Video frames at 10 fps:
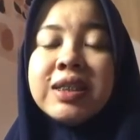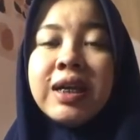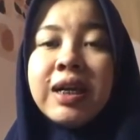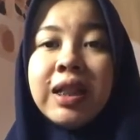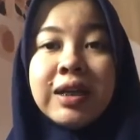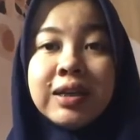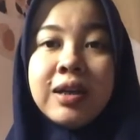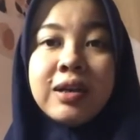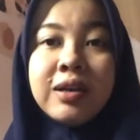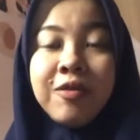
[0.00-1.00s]

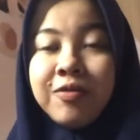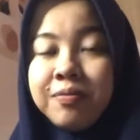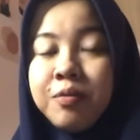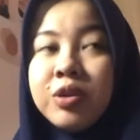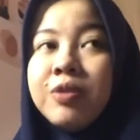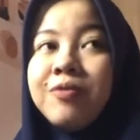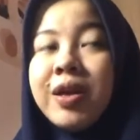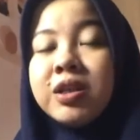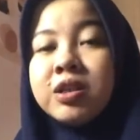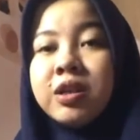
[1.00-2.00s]
learner
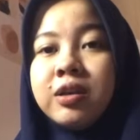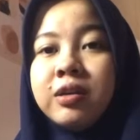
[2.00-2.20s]
motivation